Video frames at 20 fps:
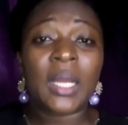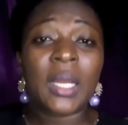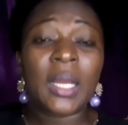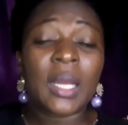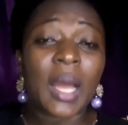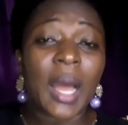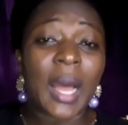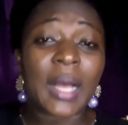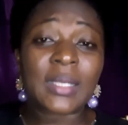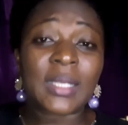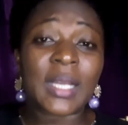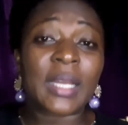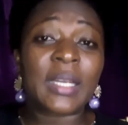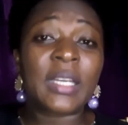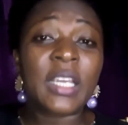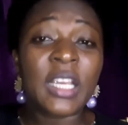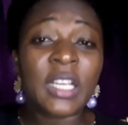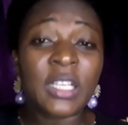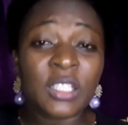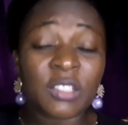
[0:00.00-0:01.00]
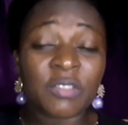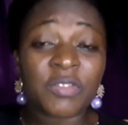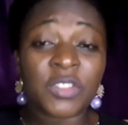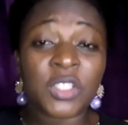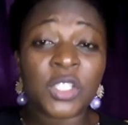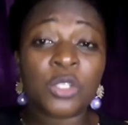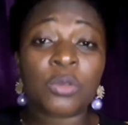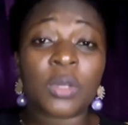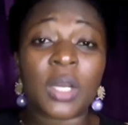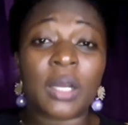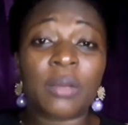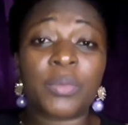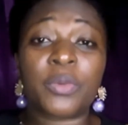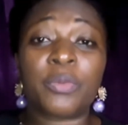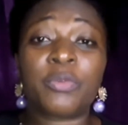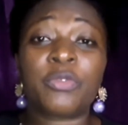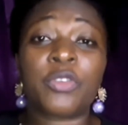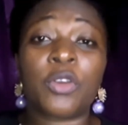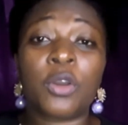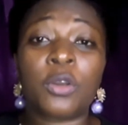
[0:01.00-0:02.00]
as an individual
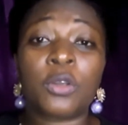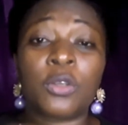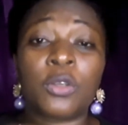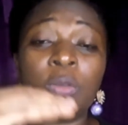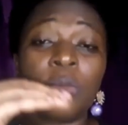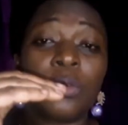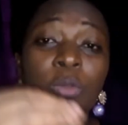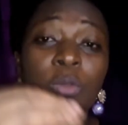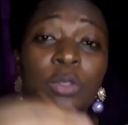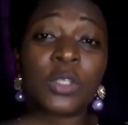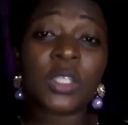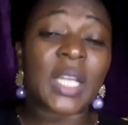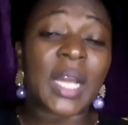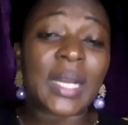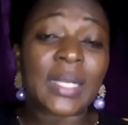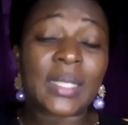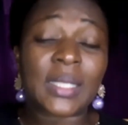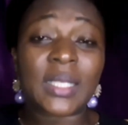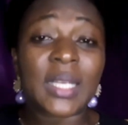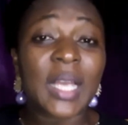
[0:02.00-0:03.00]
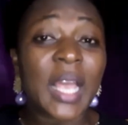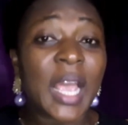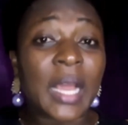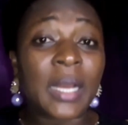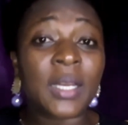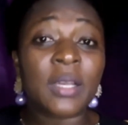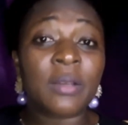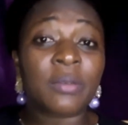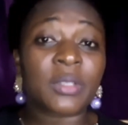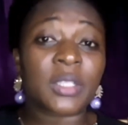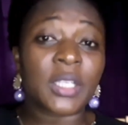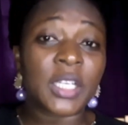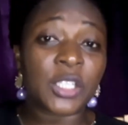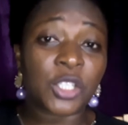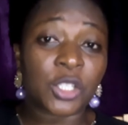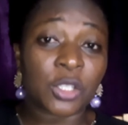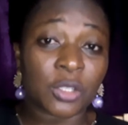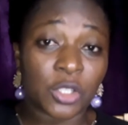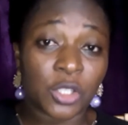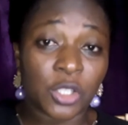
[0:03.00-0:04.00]
before you start any
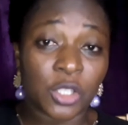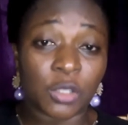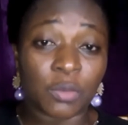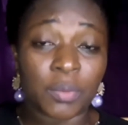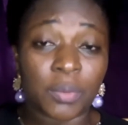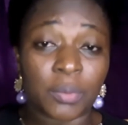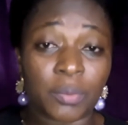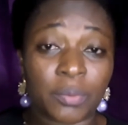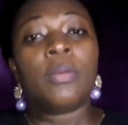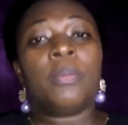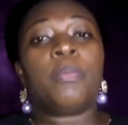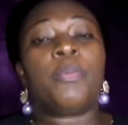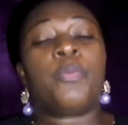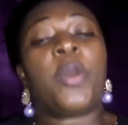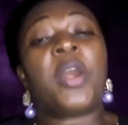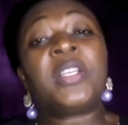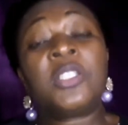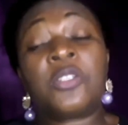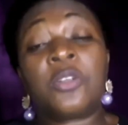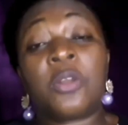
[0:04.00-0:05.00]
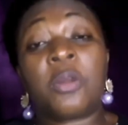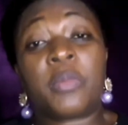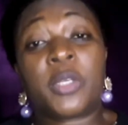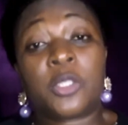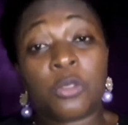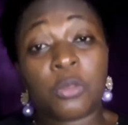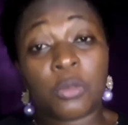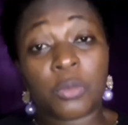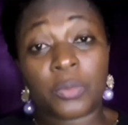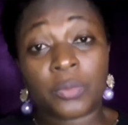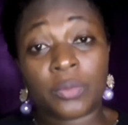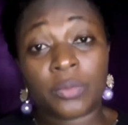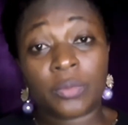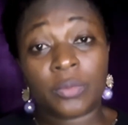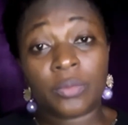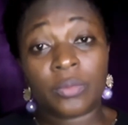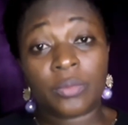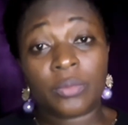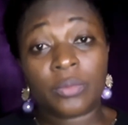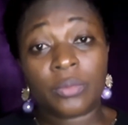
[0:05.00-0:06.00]
relationship. Point number two
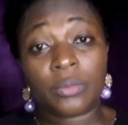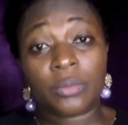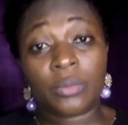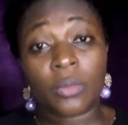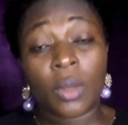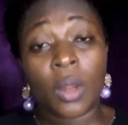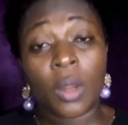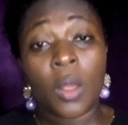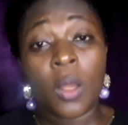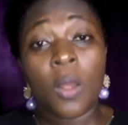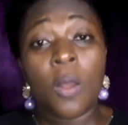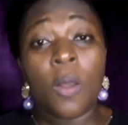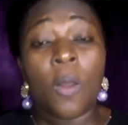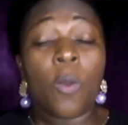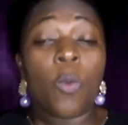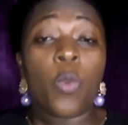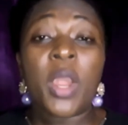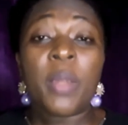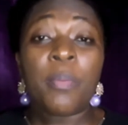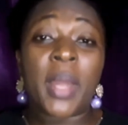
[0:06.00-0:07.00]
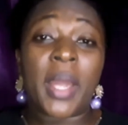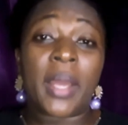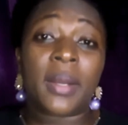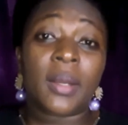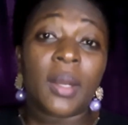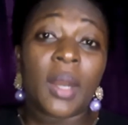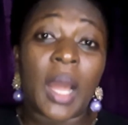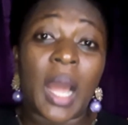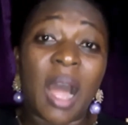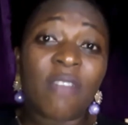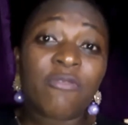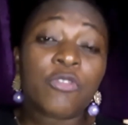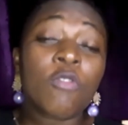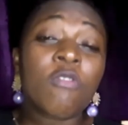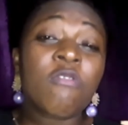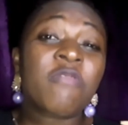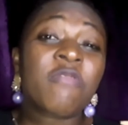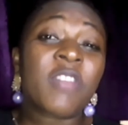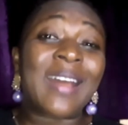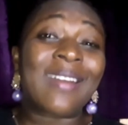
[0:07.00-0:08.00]
Women have
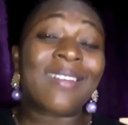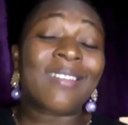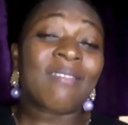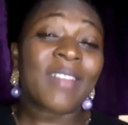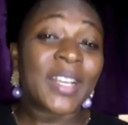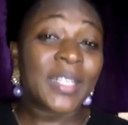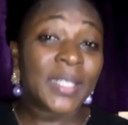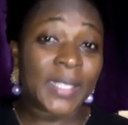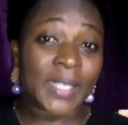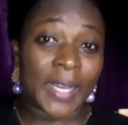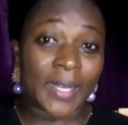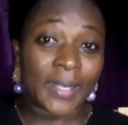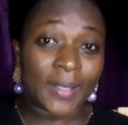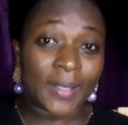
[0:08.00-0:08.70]
overrated